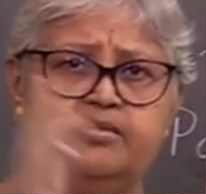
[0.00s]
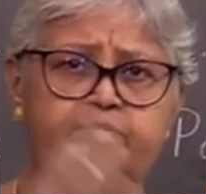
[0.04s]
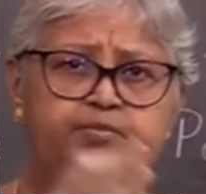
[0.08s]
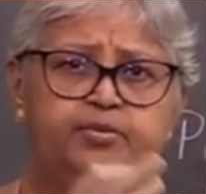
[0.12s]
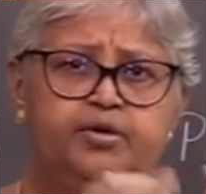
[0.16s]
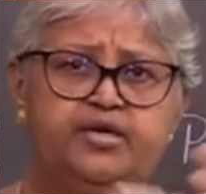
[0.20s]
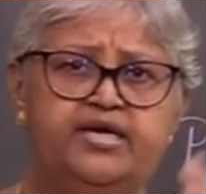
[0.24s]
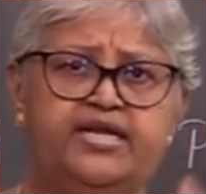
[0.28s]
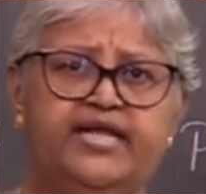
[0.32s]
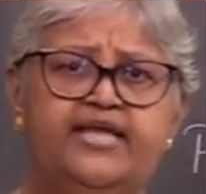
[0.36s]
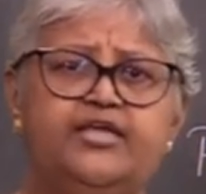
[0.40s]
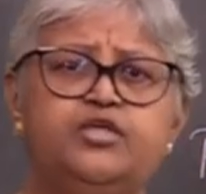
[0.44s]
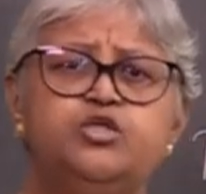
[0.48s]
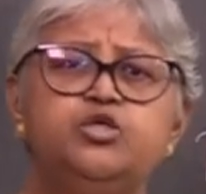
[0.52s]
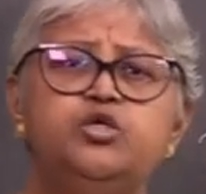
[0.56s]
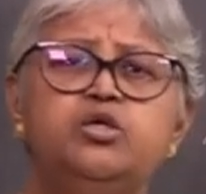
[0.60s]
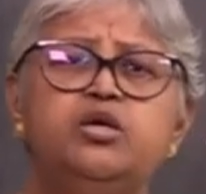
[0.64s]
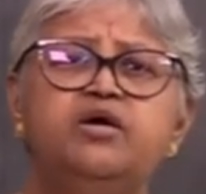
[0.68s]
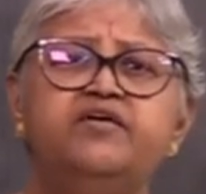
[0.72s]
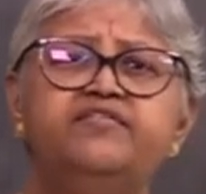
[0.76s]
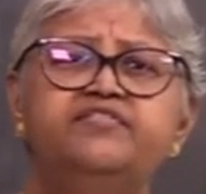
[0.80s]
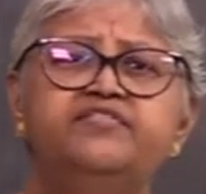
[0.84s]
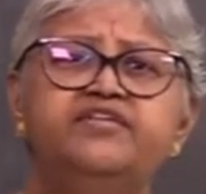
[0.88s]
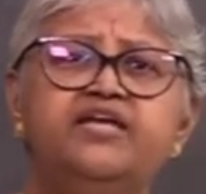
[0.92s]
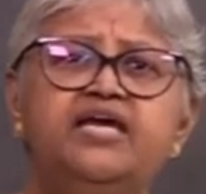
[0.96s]

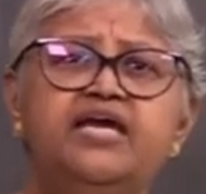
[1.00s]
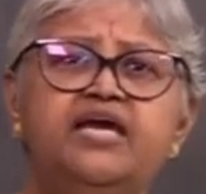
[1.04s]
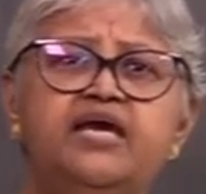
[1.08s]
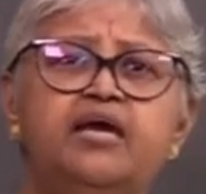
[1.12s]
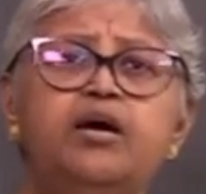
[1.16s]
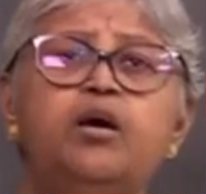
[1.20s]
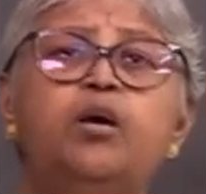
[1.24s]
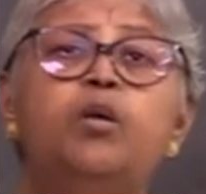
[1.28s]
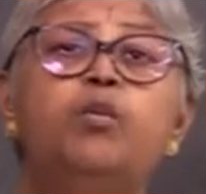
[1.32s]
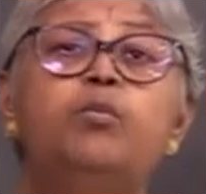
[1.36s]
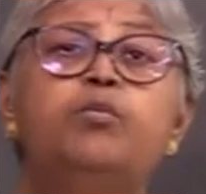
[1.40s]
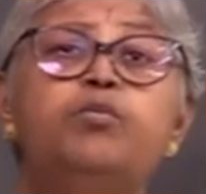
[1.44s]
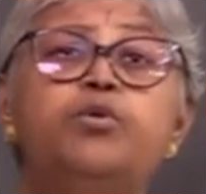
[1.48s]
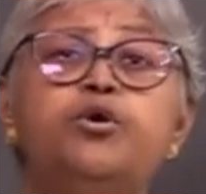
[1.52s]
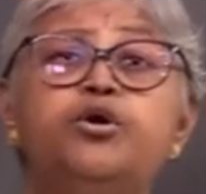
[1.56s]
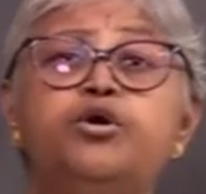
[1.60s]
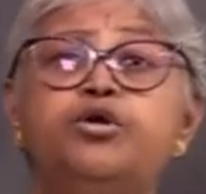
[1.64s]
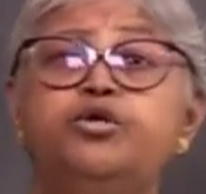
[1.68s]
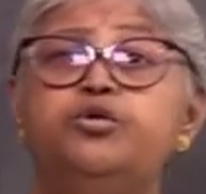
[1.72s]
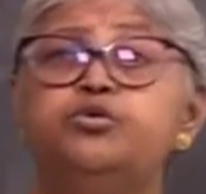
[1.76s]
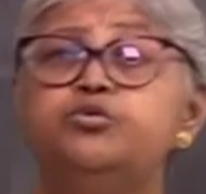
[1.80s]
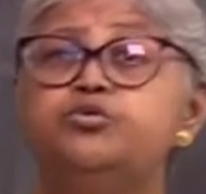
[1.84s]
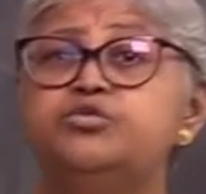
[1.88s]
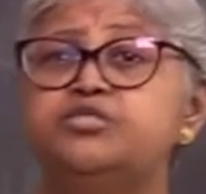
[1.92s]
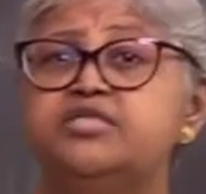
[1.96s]
Protection of the
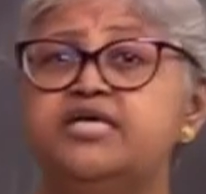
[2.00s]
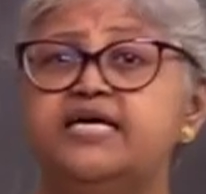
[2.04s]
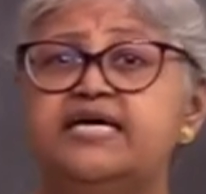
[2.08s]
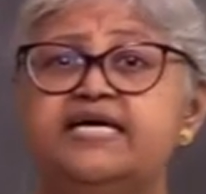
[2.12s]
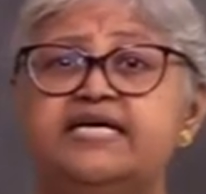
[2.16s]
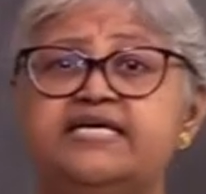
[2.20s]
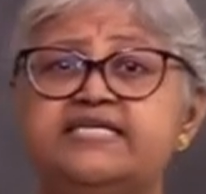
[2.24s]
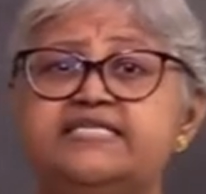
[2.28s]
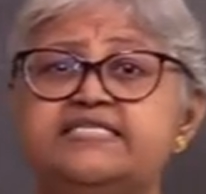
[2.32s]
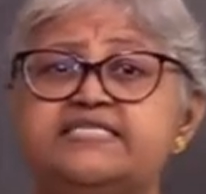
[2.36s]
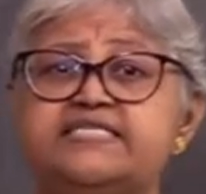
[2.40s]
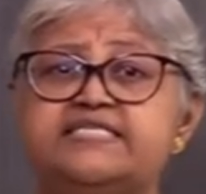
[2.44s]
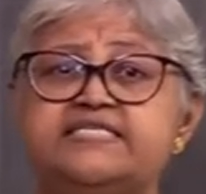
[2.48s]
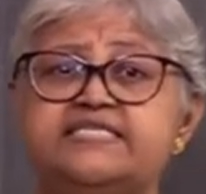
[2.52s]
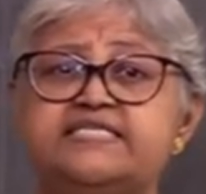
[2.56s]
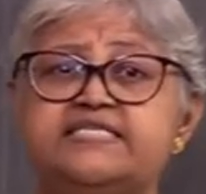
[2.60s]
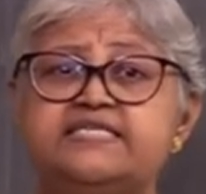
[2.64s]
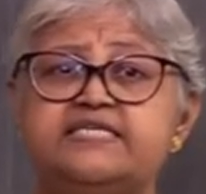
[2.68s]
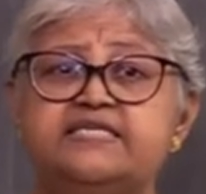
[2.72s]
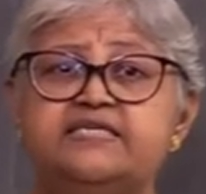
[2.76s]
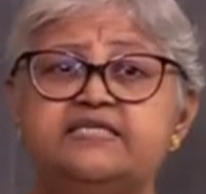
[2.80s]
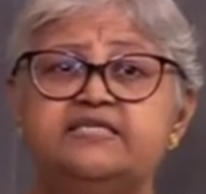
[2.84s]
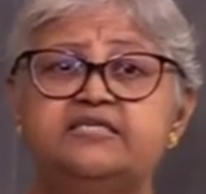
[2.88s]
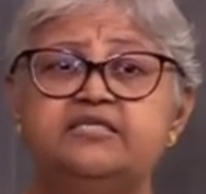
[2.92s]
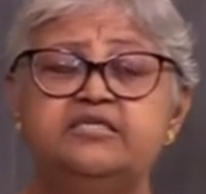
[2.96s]

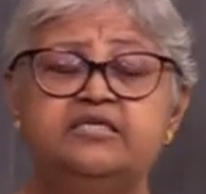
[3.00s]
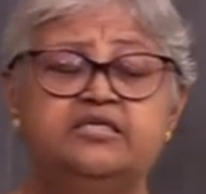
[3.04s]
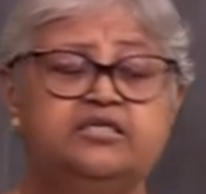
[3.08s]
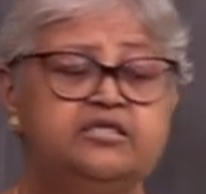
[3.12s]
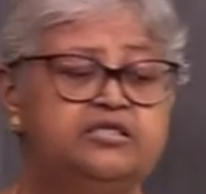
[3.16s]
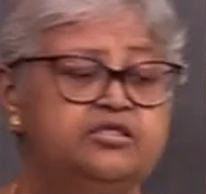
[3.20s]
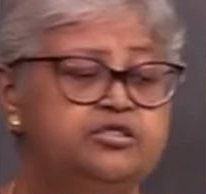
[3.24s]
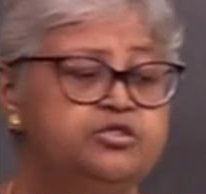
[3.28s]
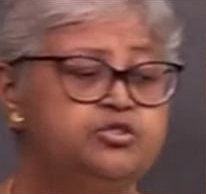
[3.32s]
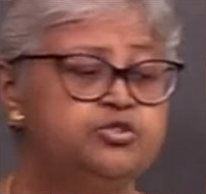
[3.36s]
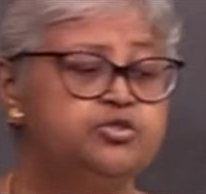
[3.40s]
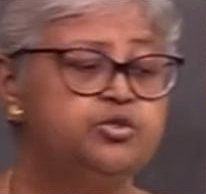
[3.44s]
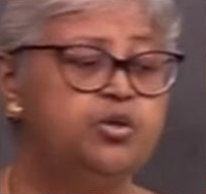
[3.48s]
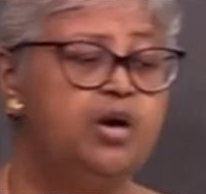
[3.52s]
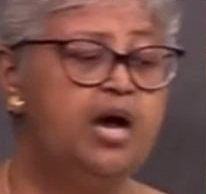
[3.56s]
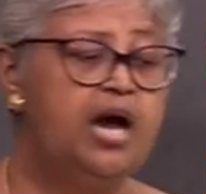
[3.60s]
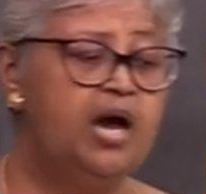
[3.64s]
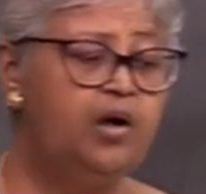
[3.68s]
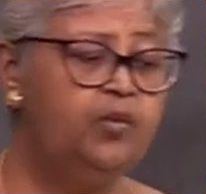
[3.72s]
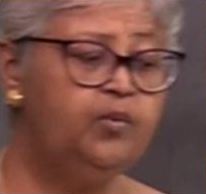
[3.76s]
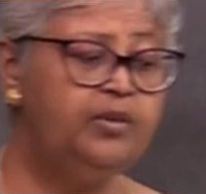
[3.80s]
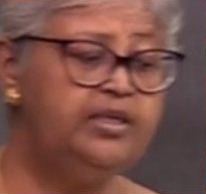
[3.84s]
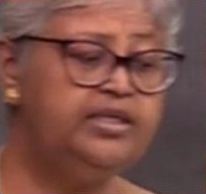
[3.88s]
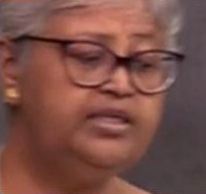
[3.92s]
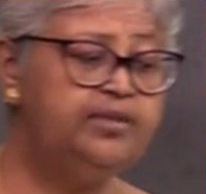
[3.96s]
producers. So
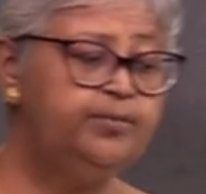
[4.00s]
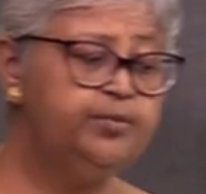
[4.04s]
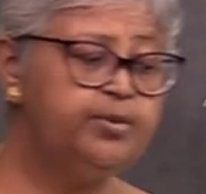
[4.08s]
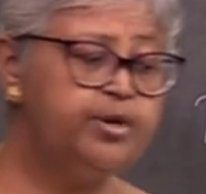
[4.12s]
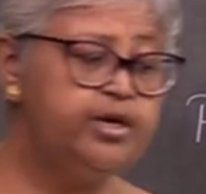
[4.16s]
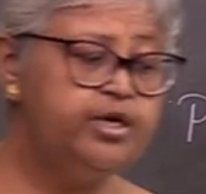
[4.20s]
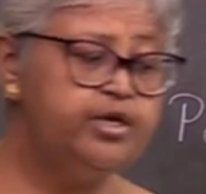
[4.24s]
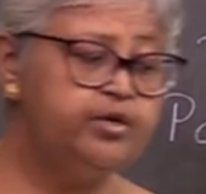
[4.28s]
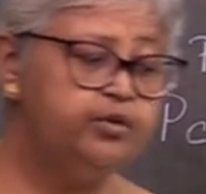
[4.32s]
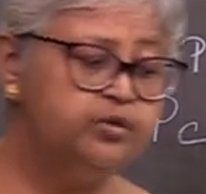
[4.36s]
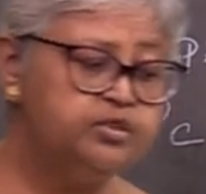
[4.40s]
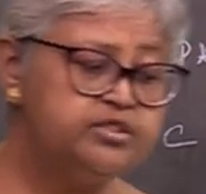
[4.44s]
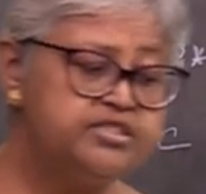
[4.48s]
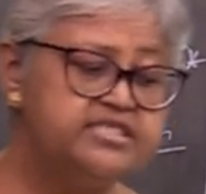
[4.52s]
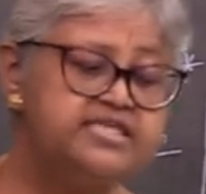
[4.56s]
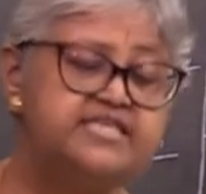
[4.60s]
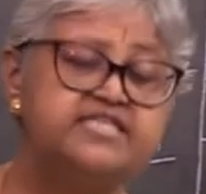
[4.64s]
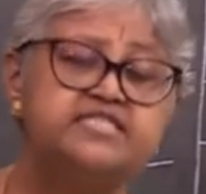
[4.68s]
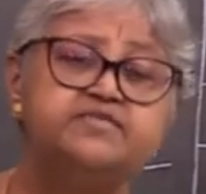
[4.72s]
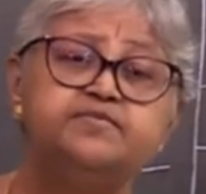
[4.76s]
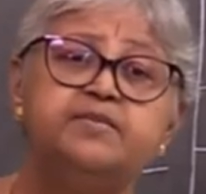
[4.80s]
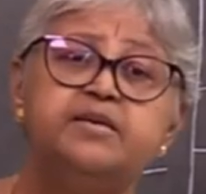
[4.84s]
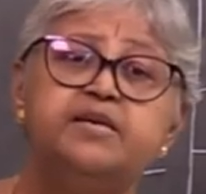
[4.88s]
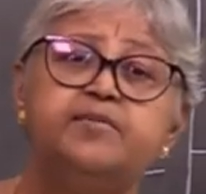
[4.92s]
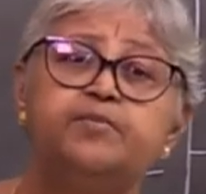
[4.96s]
how will the
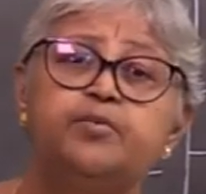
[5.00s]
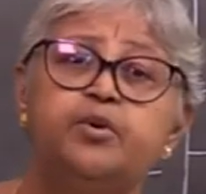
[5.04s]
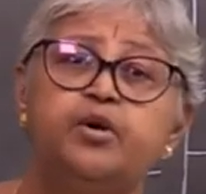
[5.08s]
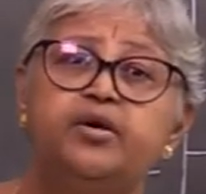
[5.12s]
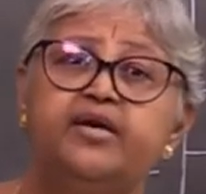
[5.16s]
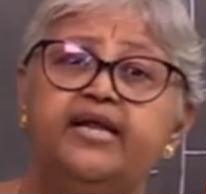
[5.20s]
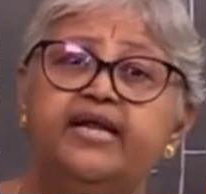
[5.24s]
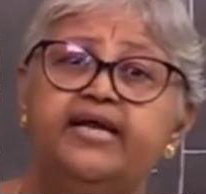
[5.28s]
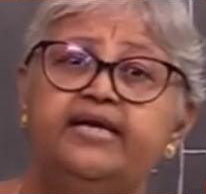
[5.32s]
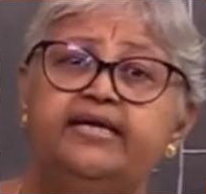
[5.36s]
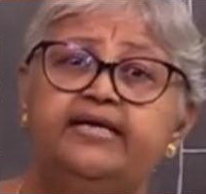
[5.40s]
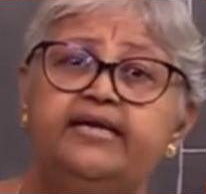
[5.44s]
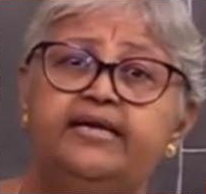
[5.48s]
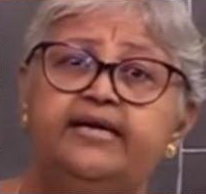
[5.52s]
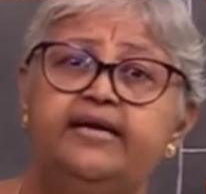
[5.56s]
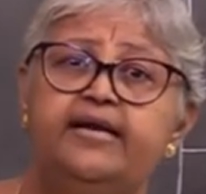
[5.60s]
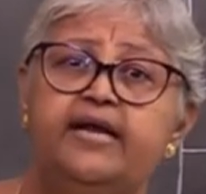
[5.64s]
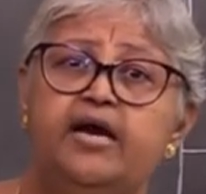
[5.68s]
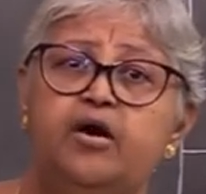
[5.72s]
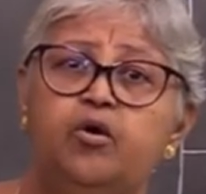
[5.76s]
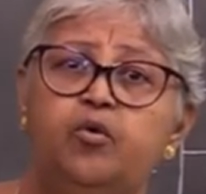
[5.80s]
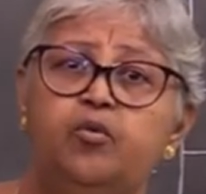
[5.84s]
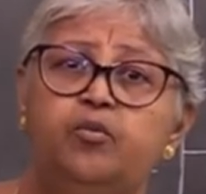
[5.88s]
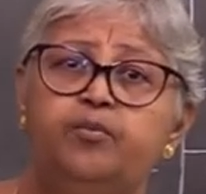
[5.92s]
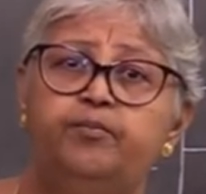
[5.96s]
producers be protected
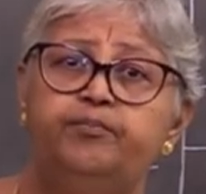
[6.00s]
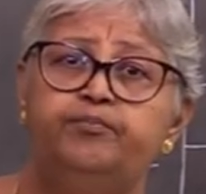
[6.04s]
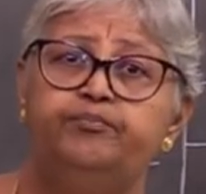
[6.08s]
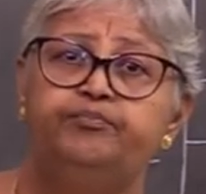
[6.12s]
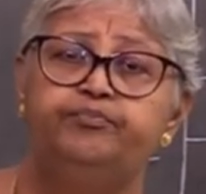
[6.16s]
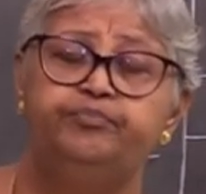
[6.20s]
now?